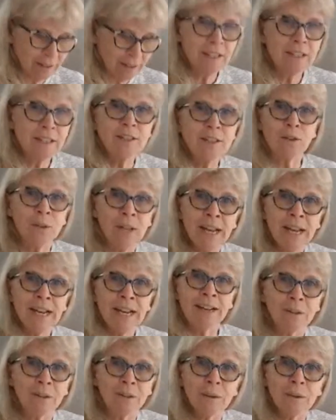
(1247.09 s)
So
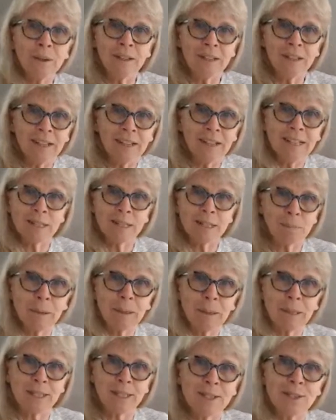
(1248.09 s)
now it's
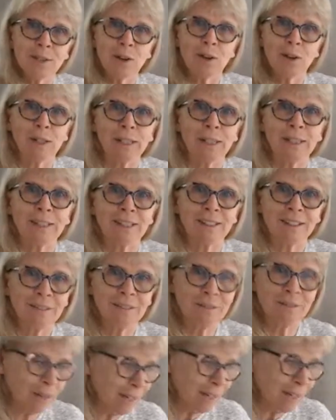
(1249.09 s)
pretty solid,
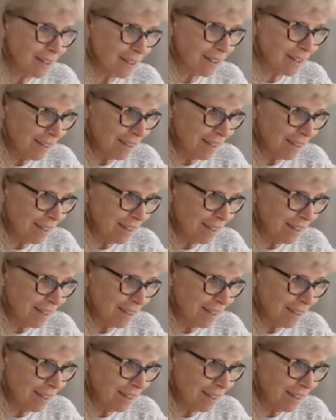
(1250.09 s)
right?